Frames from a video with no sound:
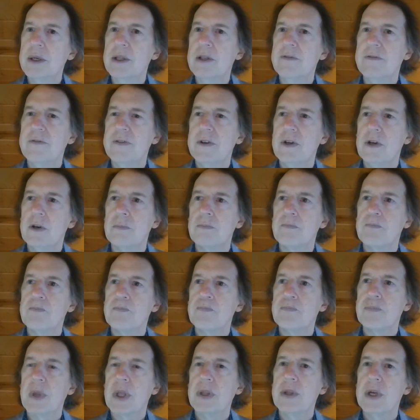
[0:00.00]
in the film
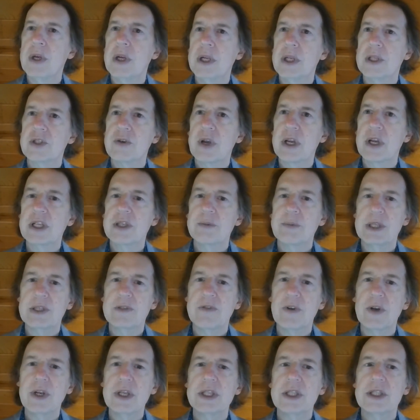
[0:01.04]
that it strikes me as
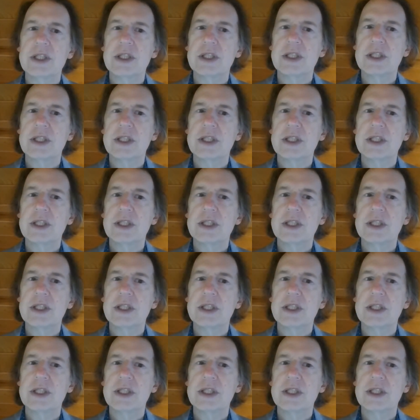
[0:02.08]
very